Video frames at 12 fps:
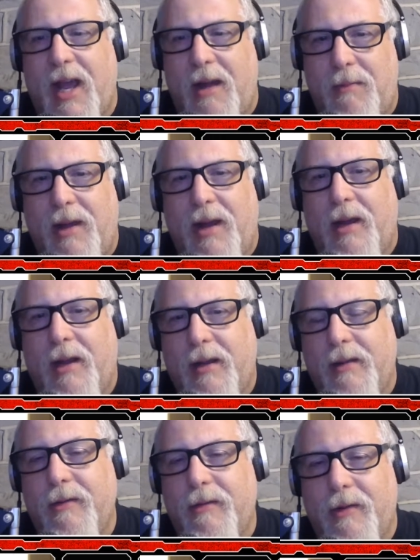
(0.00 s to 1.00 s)
they had back.
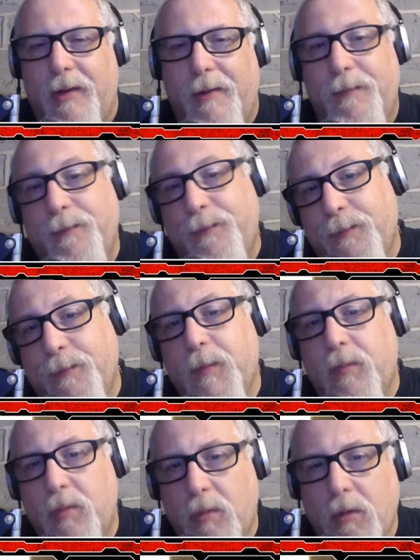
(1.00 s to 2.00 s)
So,
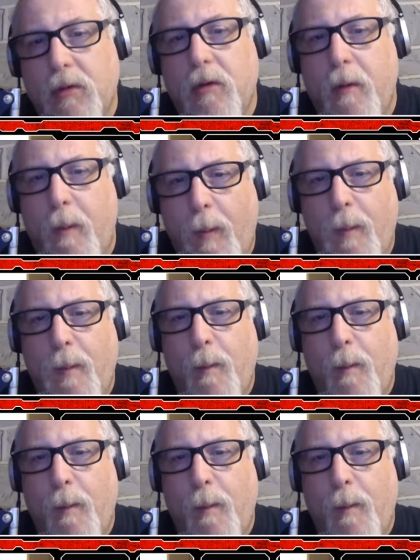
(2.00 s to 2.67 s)
right.